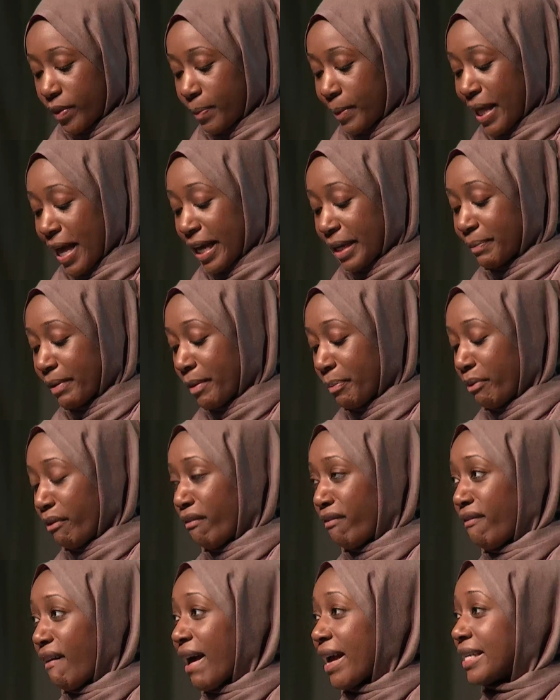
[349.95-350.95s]
Black people
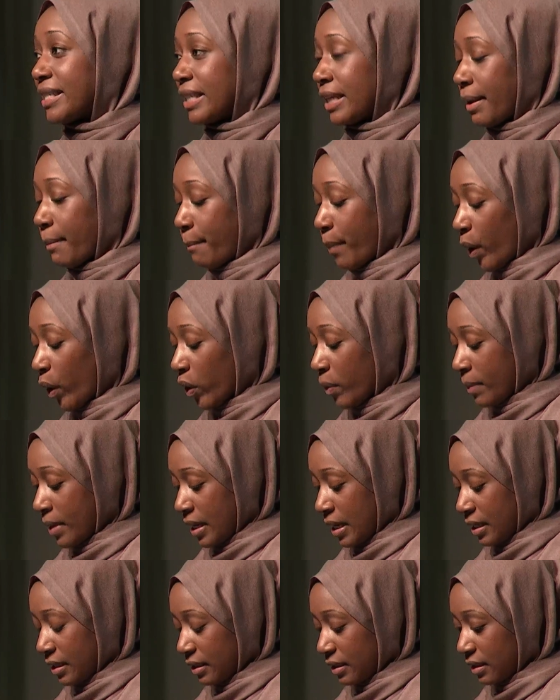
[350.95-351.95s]
finding
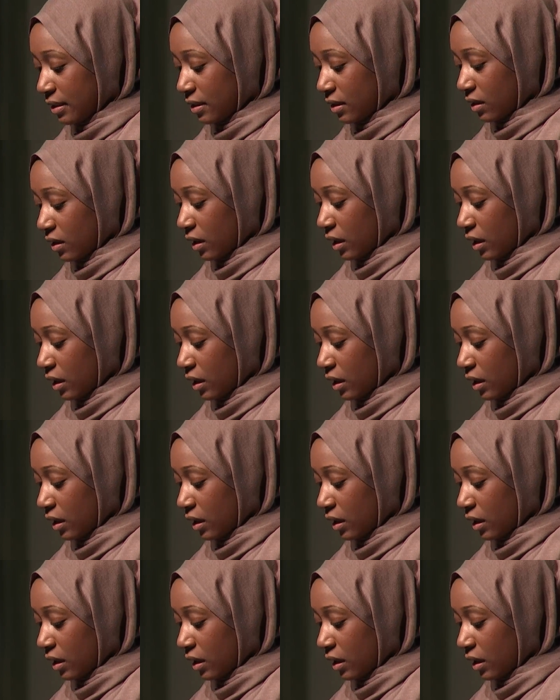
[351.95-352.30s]
permanence,